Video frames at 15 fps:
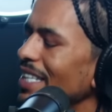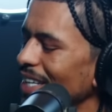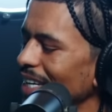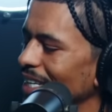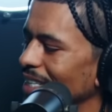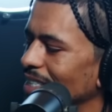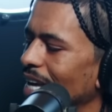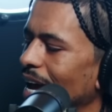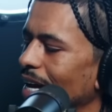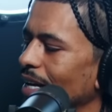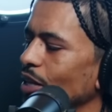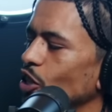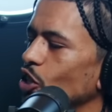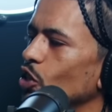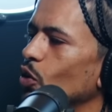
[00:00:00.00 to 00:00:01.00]

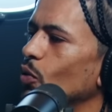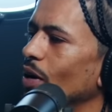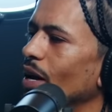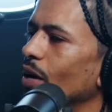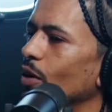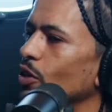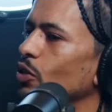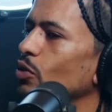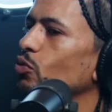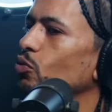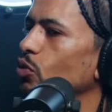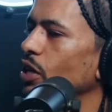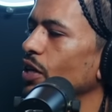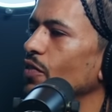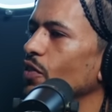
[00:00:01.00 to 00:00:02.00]
Exactly. So when I you, you
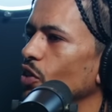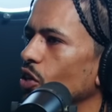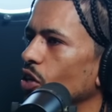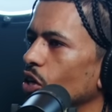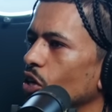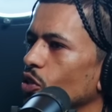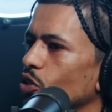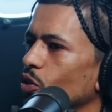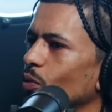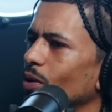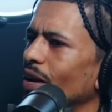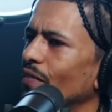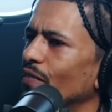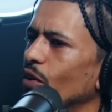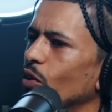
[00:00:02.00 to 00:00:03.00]
live and you learn. So when
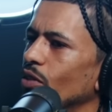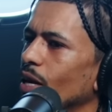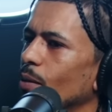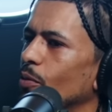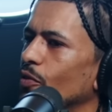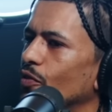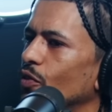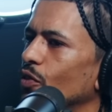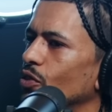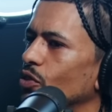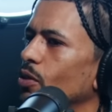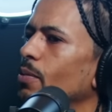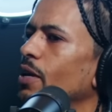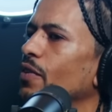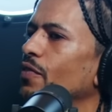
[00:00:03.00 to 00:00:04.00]
I felt that before, so
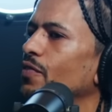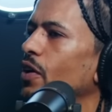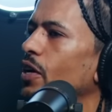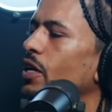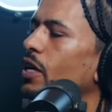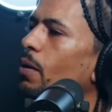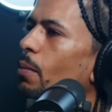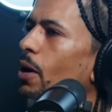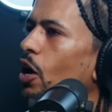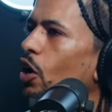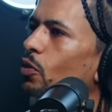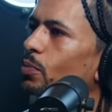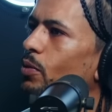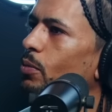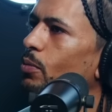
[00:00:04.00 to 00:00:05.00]
I'm like, fuck it. I'm gonna
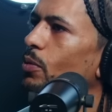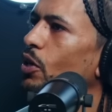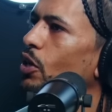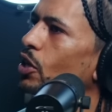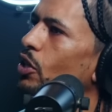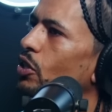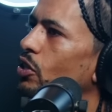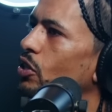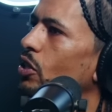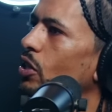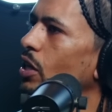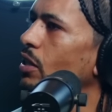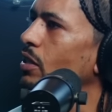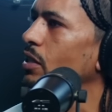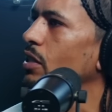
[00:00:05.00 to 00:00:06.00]
help them to
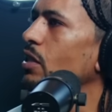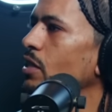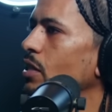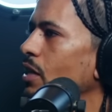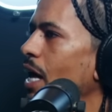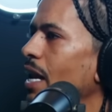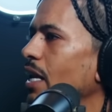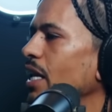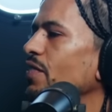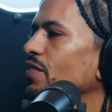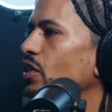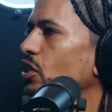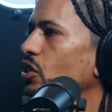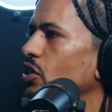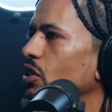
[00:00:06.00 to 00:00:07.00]
because this That's is dope. I live
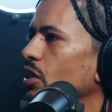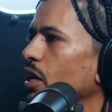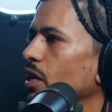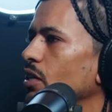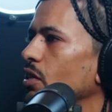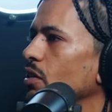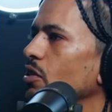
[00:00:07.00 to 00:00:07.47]
this shit. I did.